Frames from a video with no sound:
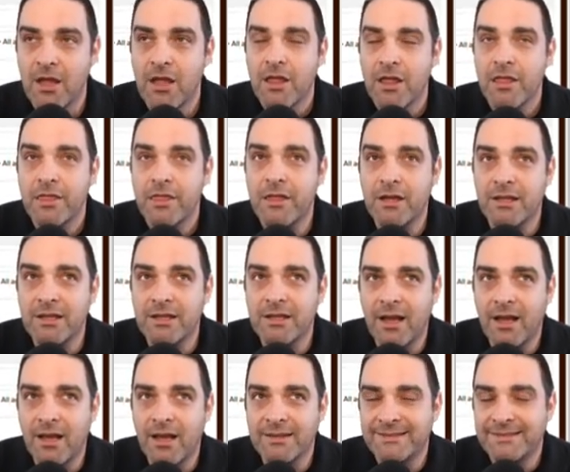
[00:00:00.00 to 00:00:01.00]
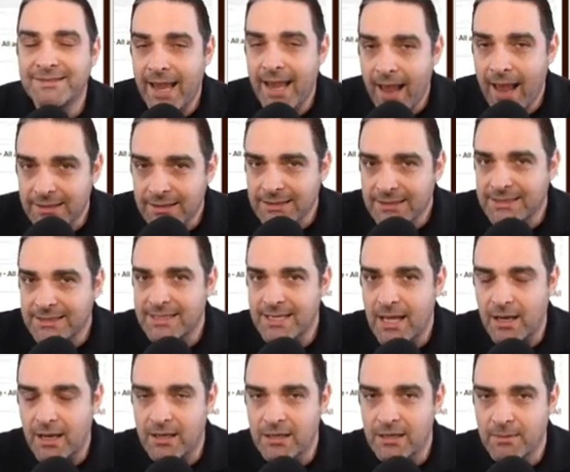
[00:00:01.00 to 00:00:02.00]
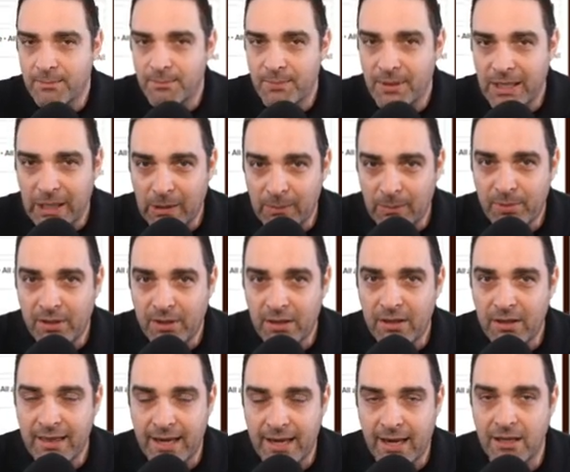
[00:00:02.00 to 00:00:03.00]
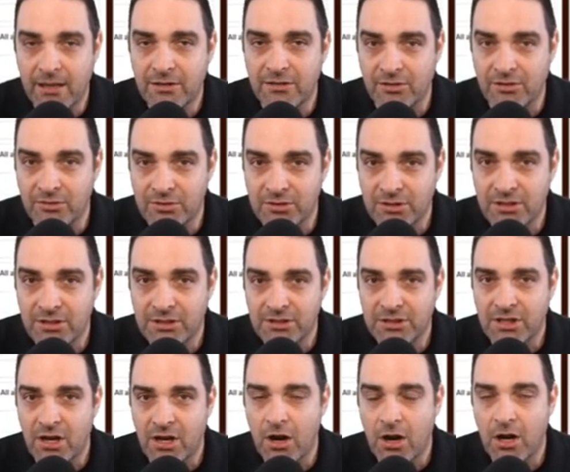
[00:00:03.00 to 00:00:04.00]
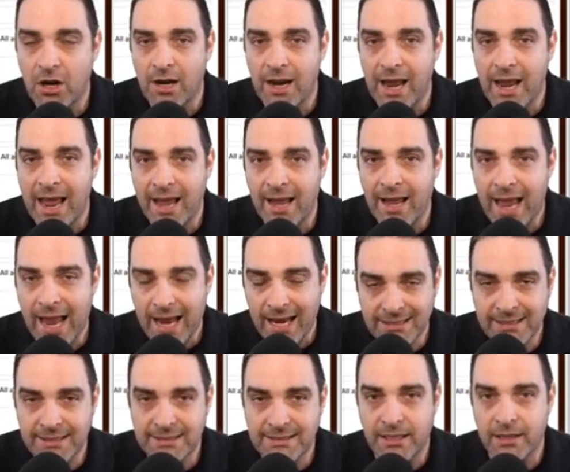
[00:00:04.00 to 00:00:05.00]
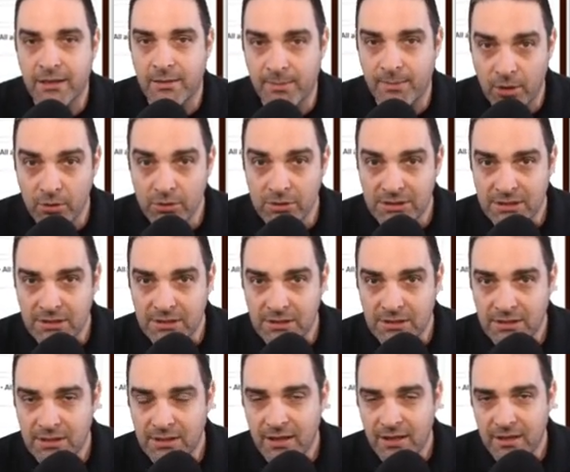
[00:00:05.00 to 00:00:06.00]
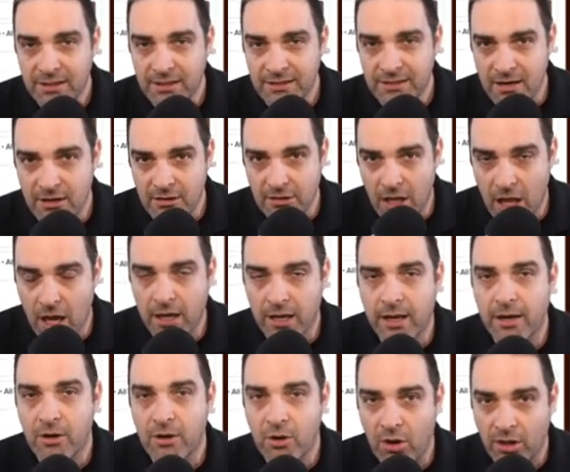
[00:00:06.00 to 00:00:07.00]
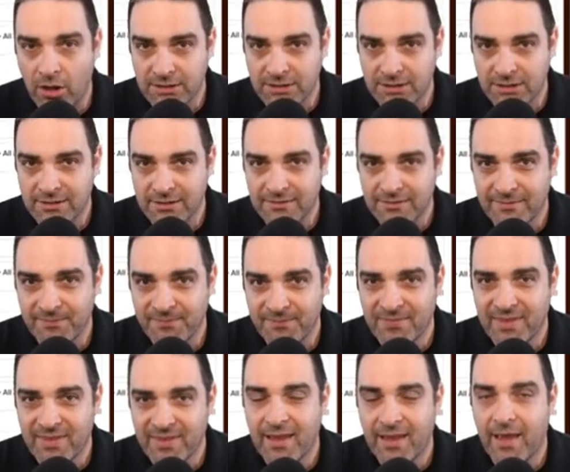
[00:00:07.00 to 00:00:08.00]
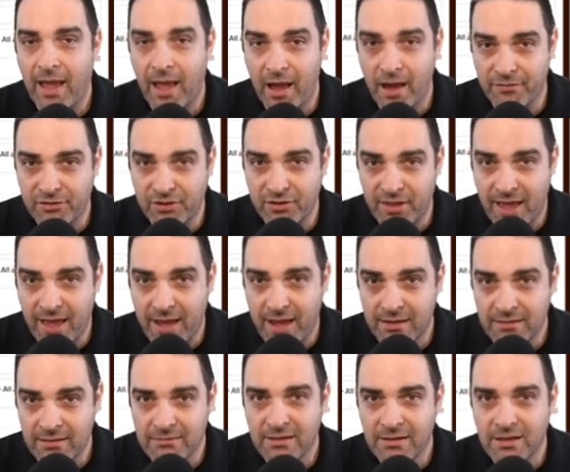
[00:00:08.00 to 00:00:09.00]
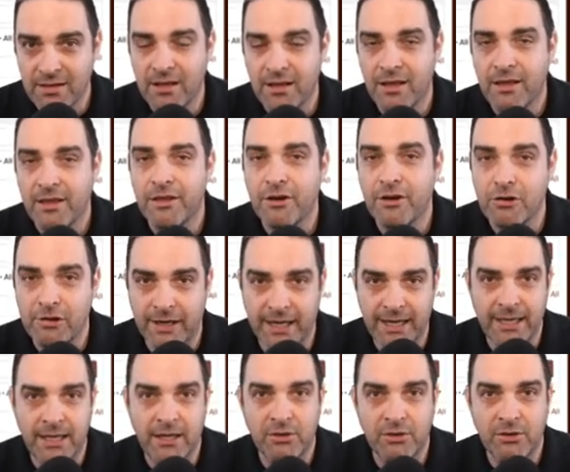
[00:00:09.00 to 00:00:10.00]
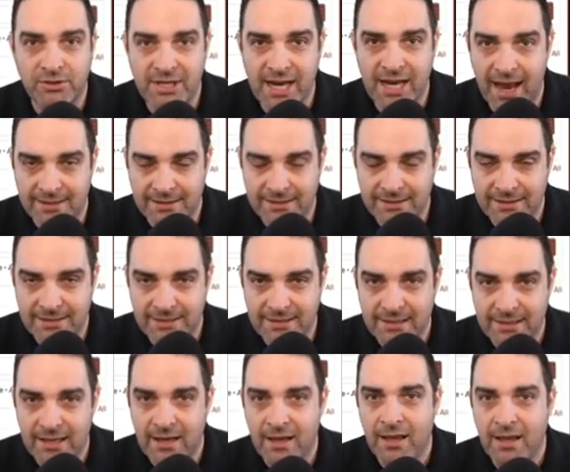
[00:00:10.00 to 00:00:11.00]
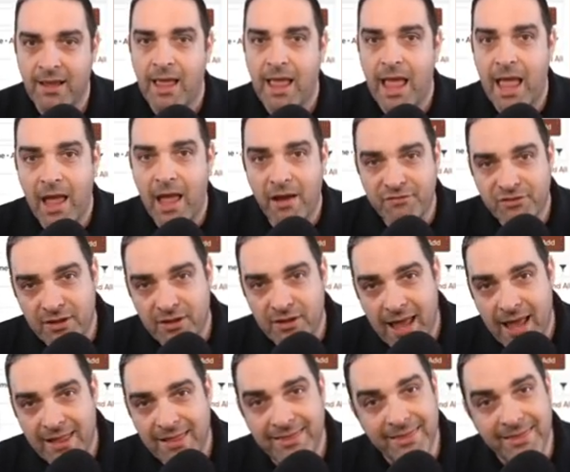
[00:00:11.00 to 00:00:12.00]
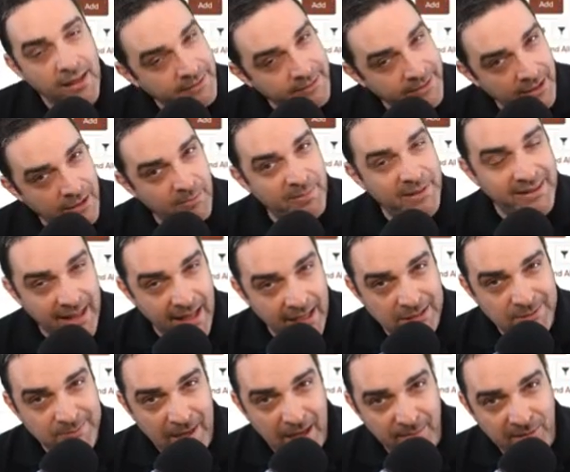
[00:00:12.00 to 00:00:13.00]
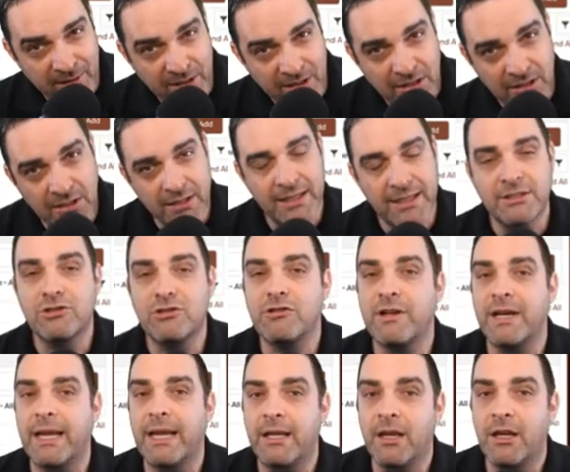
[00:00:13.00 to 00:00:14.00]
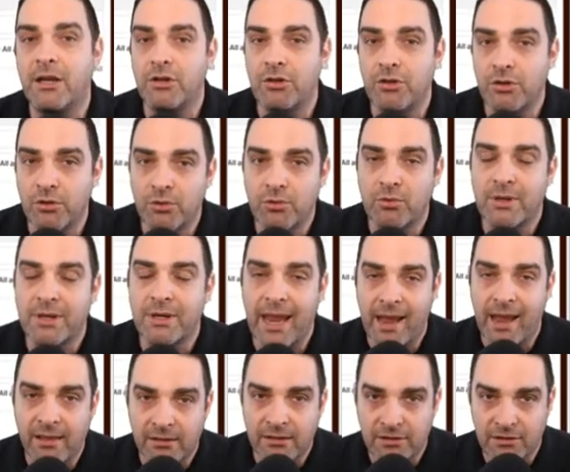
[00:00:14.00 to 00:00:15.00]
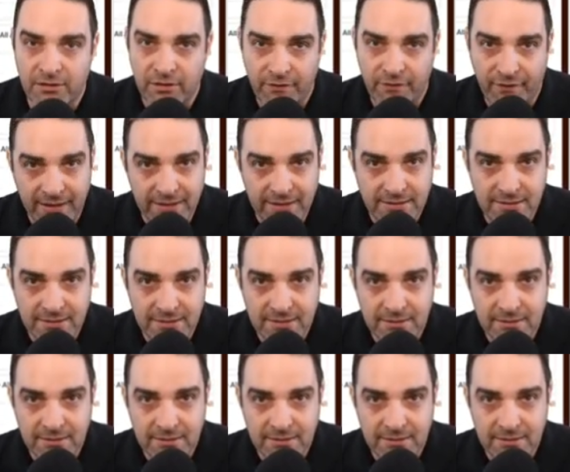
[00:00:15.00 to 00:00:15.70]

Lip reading: the tasks that people, that end users are accessing the most is their logging calls. After that, they're creating new tasks. After that, a little bit less popular is creating new calendar events.